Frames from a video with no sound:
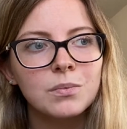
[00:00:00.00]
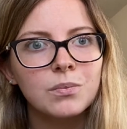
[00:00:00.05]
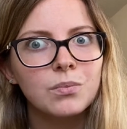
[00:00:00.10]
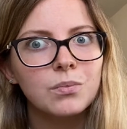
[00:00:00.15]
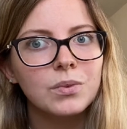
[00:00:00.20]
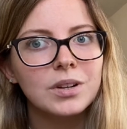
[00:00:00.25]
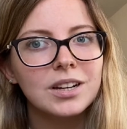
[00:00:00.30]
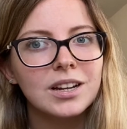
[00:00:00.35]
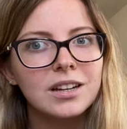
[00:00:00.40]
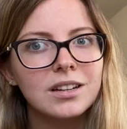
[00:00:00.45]

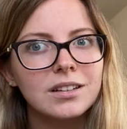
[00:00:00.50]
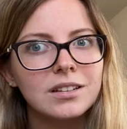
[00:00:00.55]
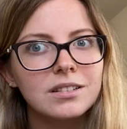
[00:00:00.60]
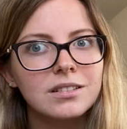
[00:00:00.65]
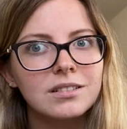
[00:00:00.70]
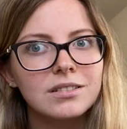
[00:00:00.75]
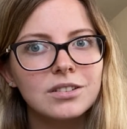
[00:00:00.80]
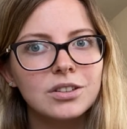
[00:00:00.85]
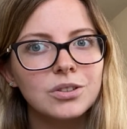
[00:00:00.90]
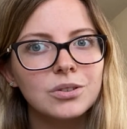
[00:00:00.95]
when I
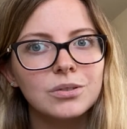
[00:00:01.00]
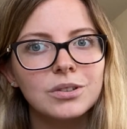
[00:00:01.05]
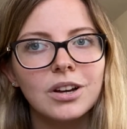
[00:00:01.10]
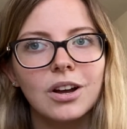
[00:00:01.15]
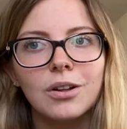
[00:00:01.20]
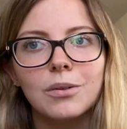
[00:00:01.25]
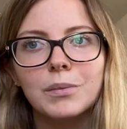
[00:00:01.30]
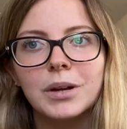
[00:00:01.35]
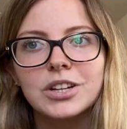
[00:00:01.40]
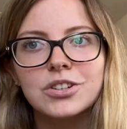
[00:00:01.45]
include
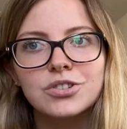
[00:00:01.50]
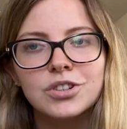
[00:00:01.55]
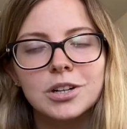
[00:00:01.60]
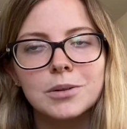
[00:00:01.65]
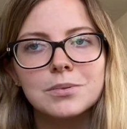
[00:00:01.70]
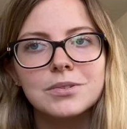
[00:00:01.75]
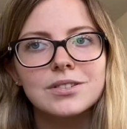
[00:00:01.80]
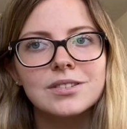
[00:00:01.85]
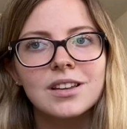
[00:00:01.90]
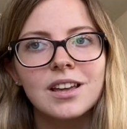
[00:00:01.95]
all my
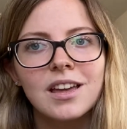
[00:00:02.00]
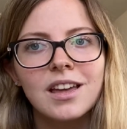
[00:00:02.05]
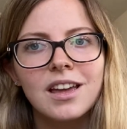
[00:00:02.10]
trips